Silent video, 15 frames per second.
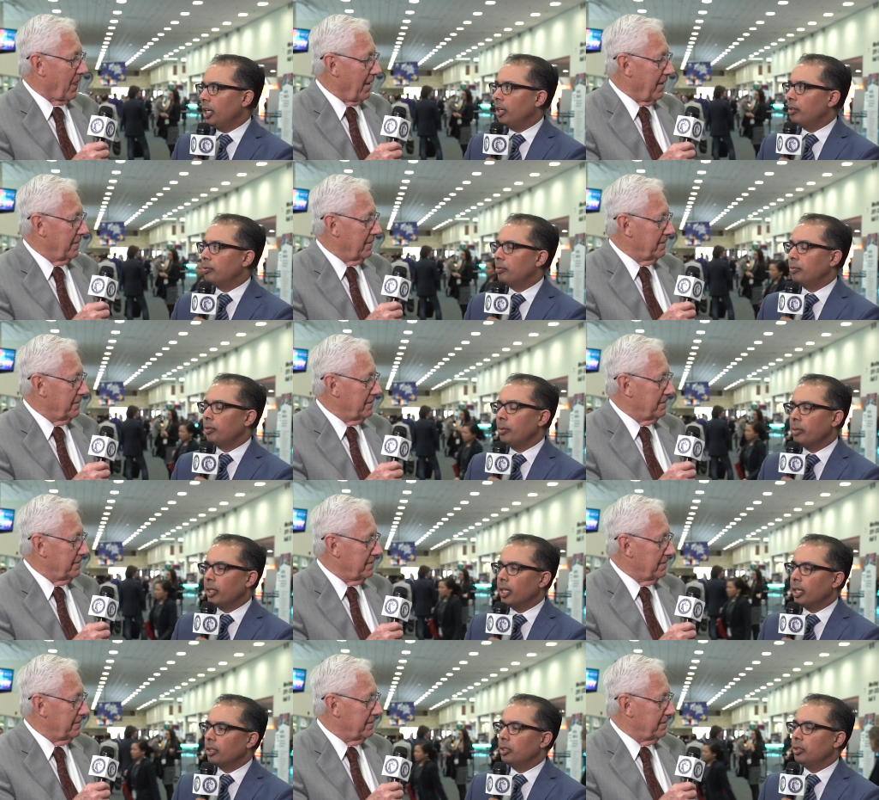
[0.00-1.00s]
Speaker 1: And from
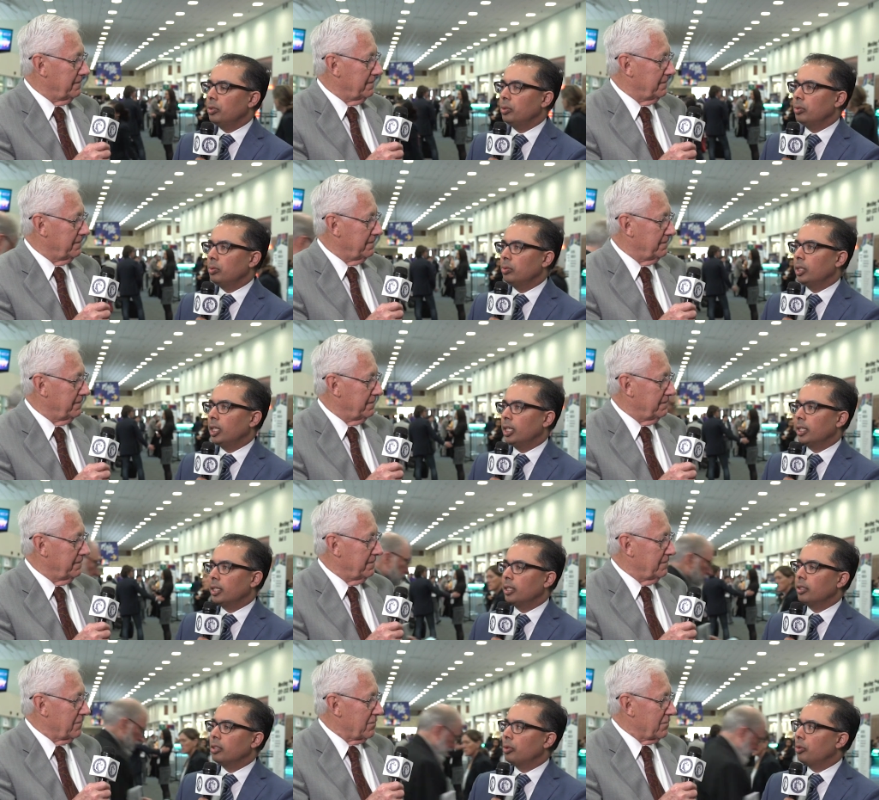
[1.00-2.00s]
that, you uh,
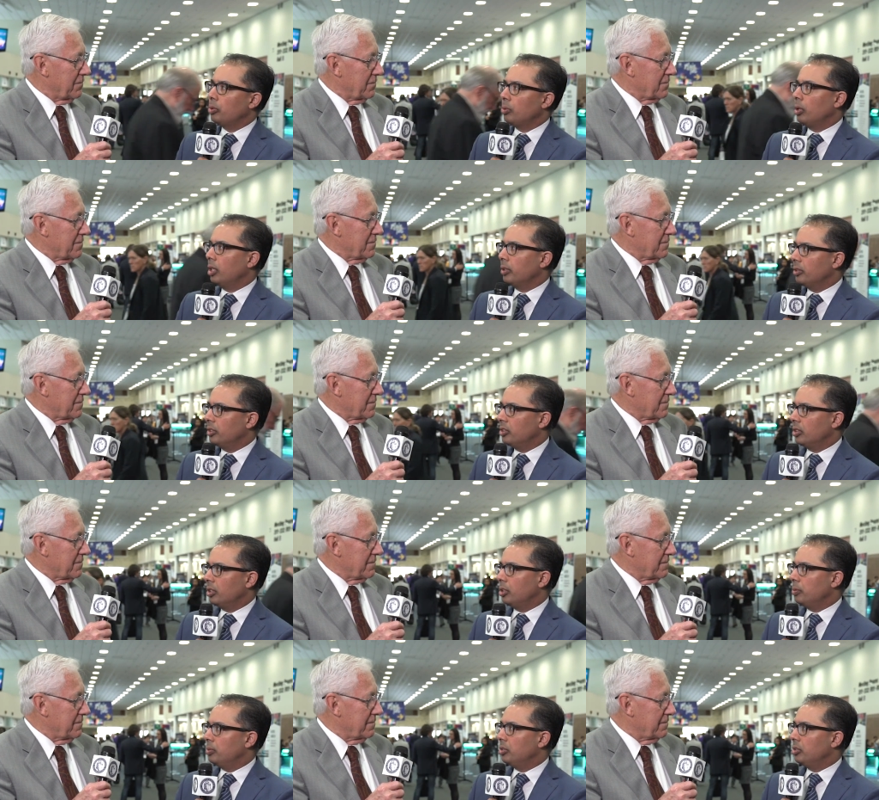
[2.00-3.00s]
can go through all of the
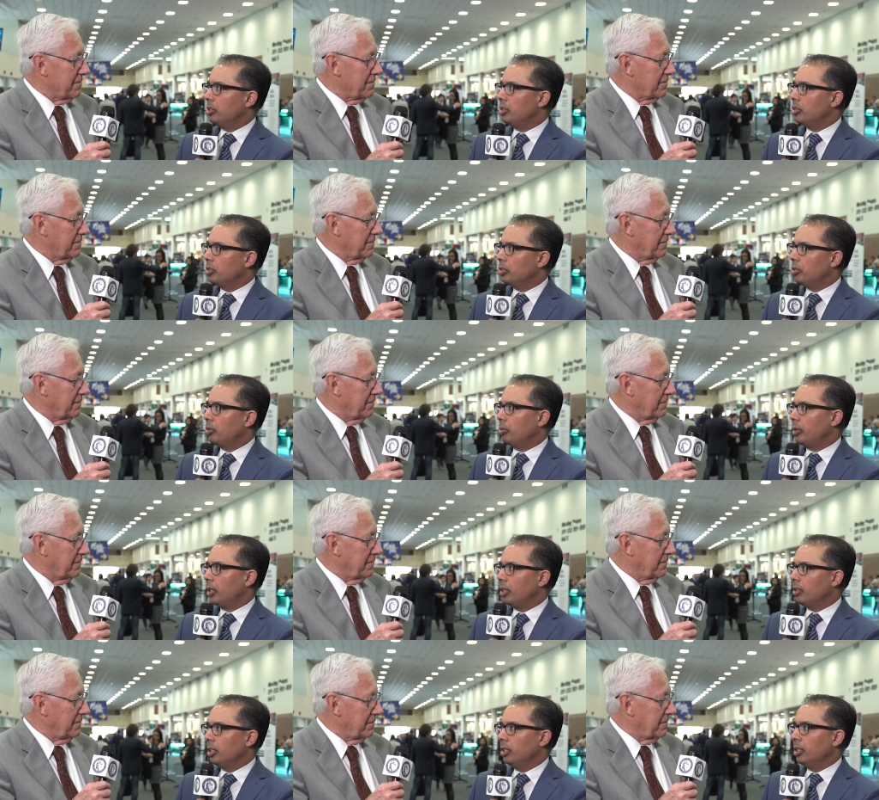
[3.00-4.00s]
study procedures through
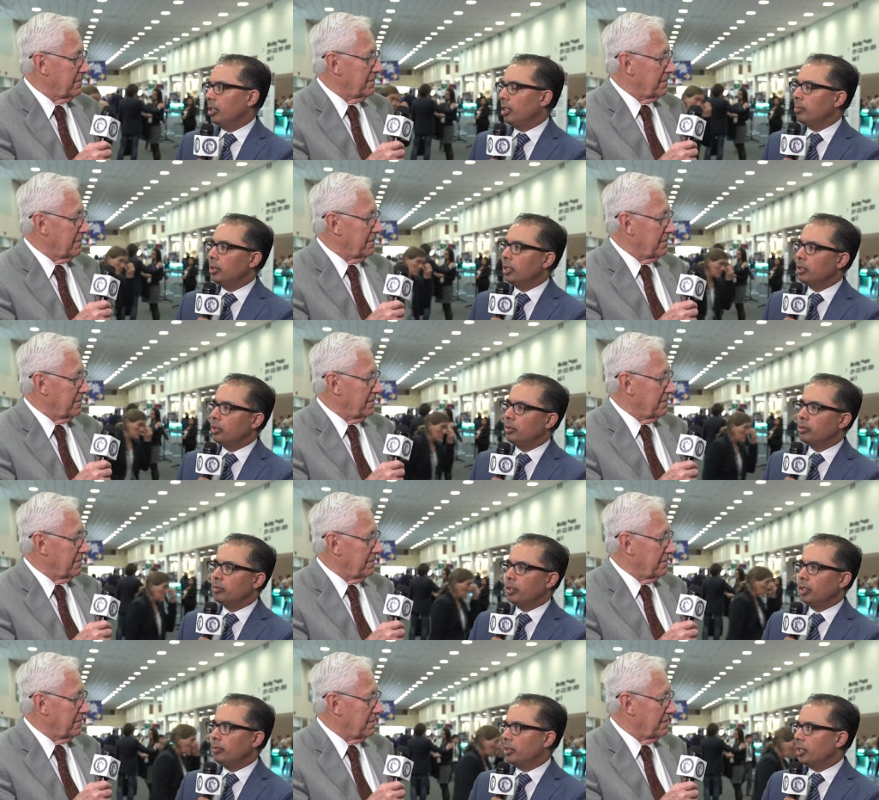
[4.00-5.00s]
that. That includes
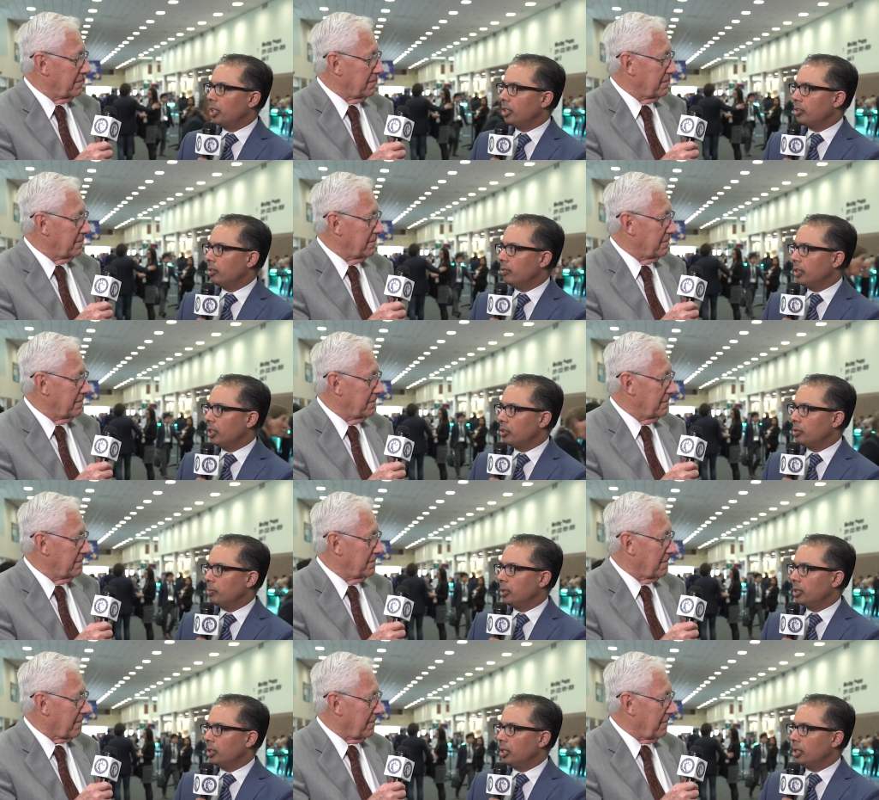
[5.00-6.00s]
verification of
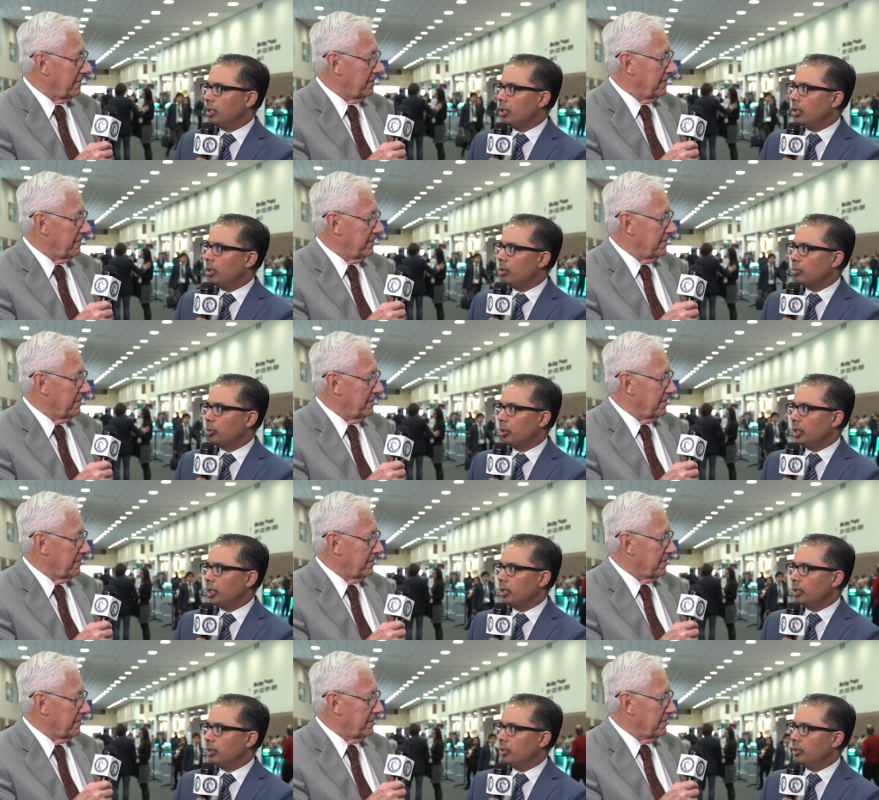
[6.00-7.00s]
eligibility,
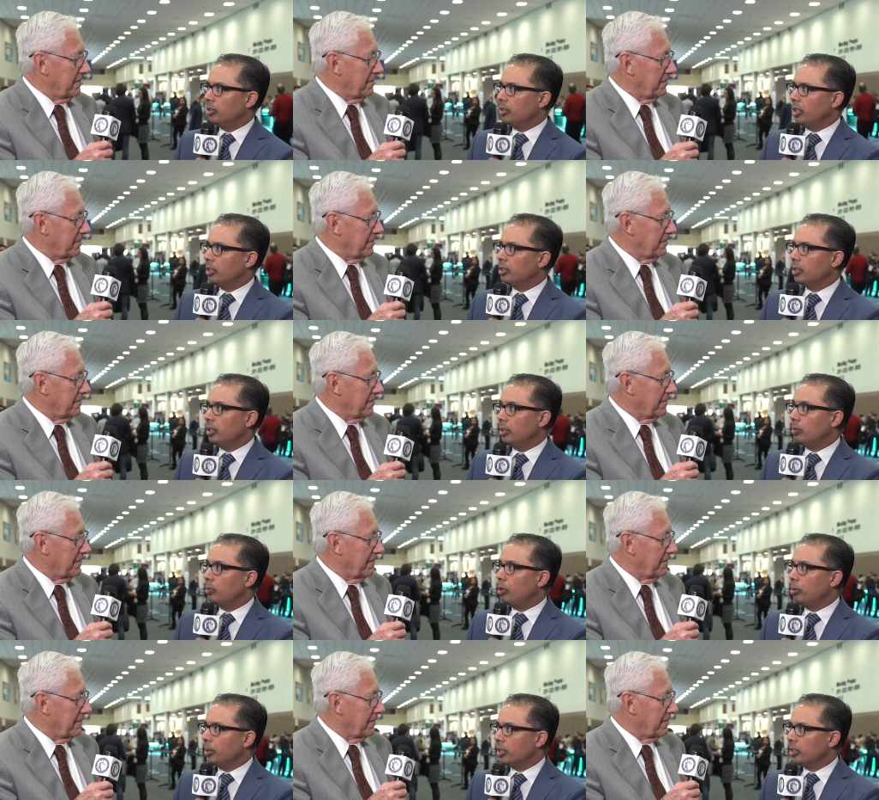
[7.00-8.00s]
onboarding, consent, and
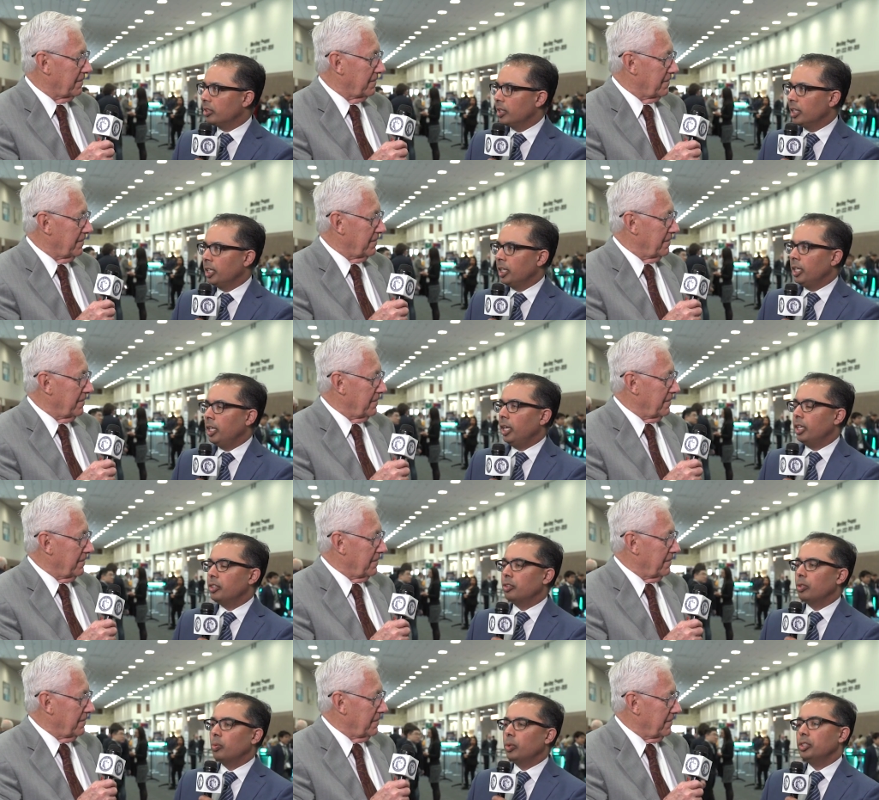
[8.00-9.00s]
enrollment.
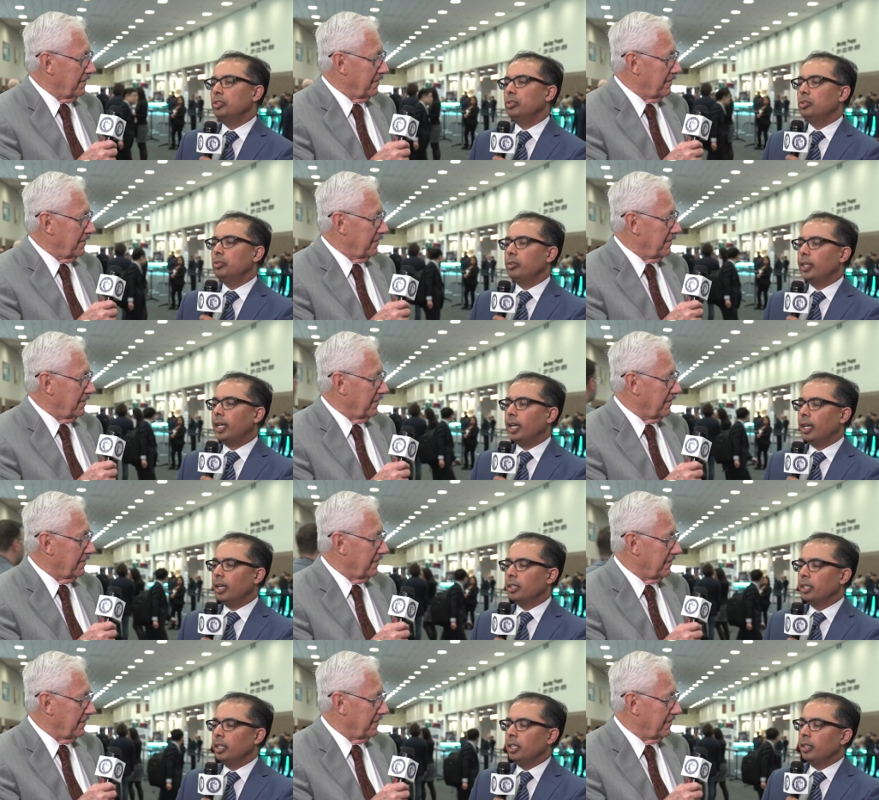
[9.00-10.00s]
And so once you do
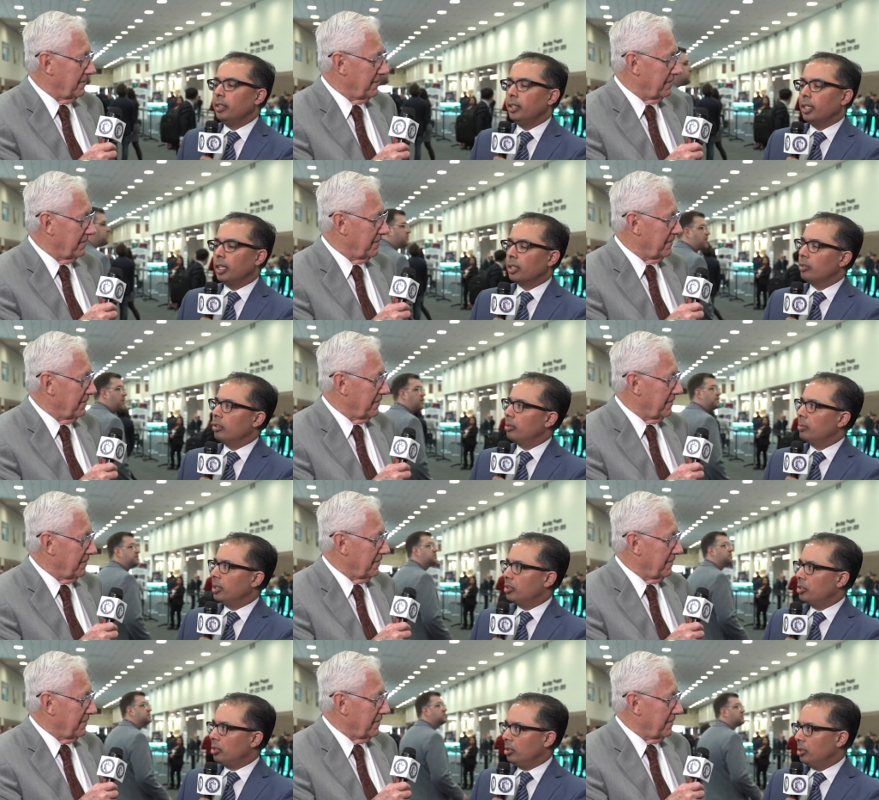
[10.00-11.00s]
that, the algorithm
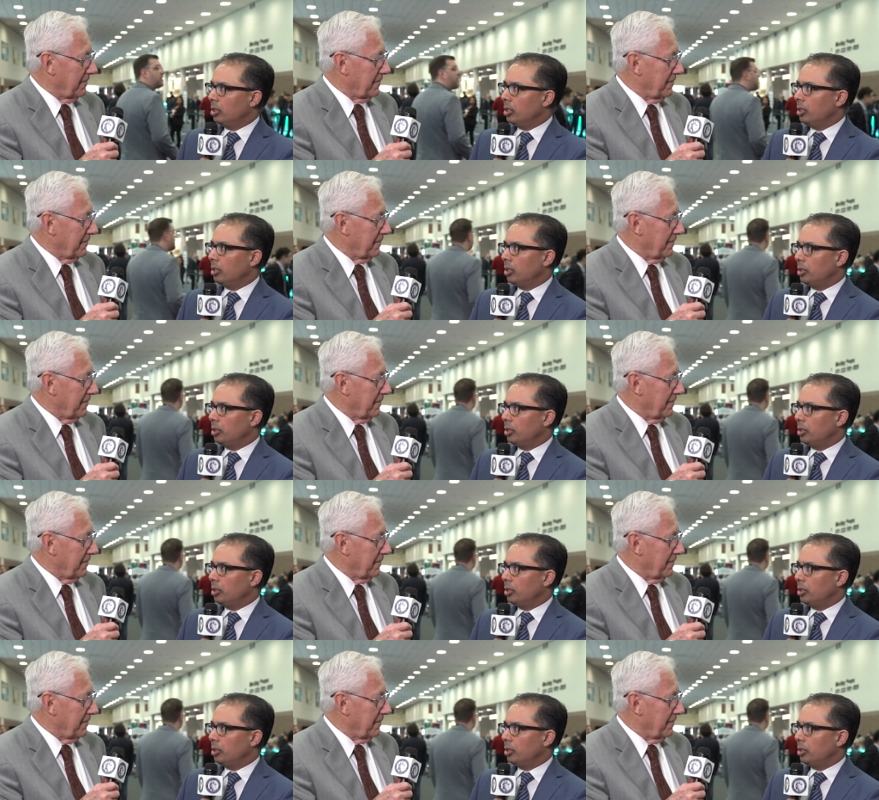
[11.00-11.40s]
gets turned on